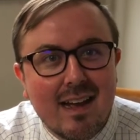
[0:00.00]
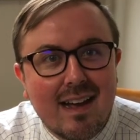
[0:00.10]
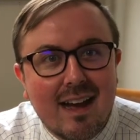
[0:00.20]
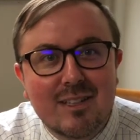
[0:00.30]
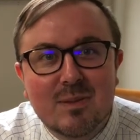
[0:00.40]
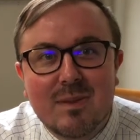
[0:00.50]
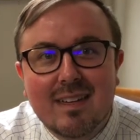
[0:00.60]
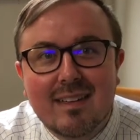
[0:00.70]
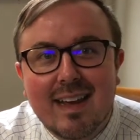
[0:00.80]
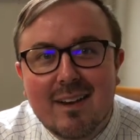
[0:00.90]
I just
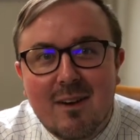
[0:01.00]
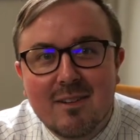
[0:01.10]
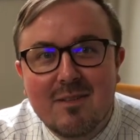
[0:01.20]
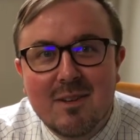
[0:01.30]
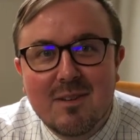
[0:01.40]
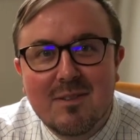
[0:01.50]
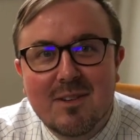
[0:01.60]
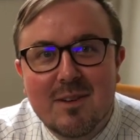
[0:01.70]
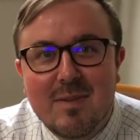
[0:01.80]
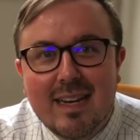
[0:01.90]
wanted to thank all of you for
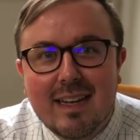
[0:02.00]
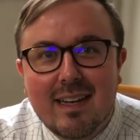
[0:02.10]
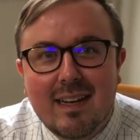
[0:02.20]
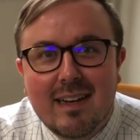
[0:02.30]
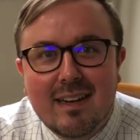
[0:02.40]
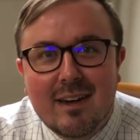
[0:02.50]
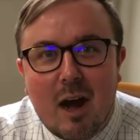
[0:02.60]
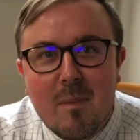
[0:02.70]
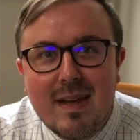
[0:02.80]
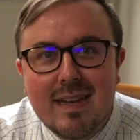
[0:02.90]
your many
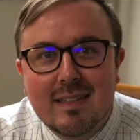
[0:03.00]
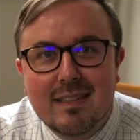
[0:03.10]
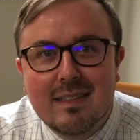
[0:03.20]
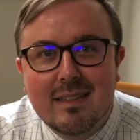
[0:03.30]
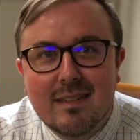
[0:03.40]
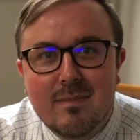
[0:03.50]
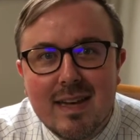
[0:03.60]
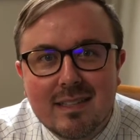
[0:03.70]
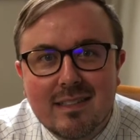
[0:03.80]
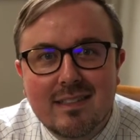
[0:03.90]
comments and
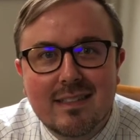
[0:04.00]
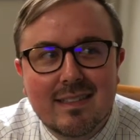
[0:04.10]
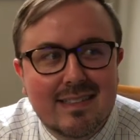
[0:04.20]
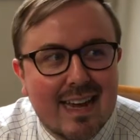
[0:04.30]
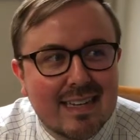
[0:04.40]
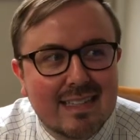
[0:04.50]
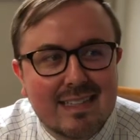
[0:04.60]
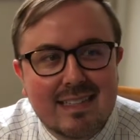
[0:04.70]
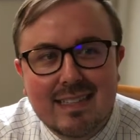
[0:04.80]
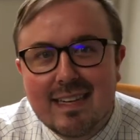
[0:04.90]
messages,
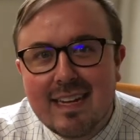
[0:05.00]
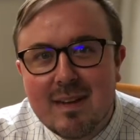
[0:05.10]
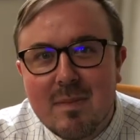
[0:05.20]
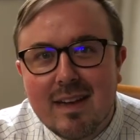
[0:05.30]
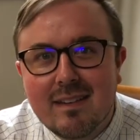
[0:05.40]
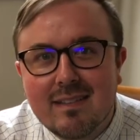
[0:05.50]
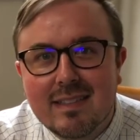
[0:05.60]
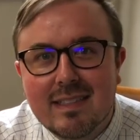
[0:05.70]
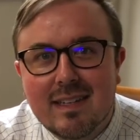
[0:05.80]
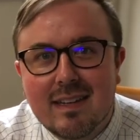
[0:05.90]
texts and
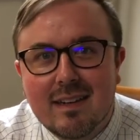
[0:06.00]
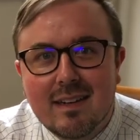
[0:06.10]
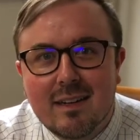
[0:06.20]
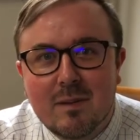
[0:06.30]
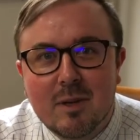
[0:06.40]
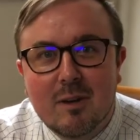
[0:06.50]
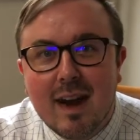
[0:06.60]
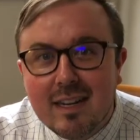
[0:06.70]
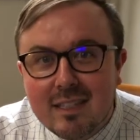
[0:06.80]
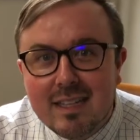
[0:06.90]
emails,
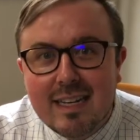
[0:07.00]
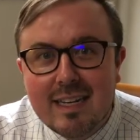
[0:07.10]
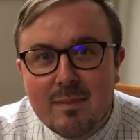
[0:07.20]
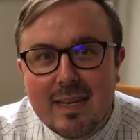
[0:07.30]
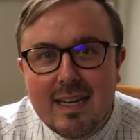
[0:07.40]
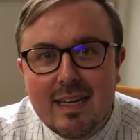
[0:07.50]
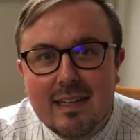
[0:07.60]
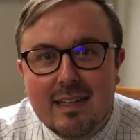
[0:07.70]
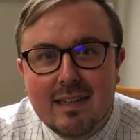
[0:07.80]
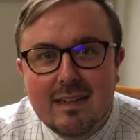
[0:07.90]
congratulating
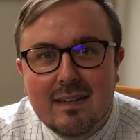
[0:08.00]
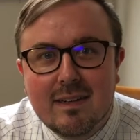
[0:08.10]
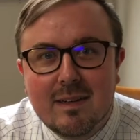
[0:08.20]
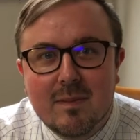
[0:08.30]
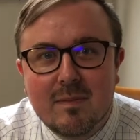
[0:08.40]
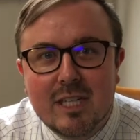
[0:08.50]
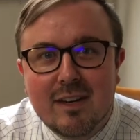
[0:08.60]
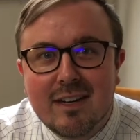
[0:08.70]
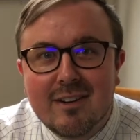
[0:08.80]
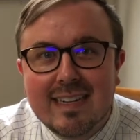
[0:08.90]
me,
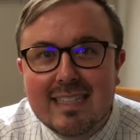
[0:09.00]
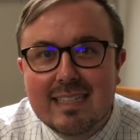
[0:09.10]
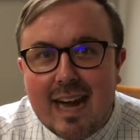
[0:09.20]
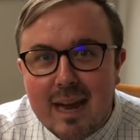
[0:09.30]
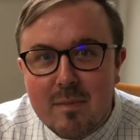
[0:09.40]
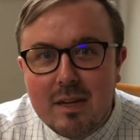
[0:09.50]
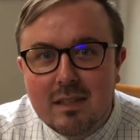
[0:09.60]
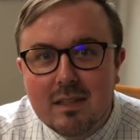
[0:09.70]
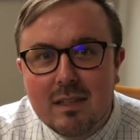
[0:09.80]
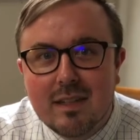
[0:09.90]
sharing your excitement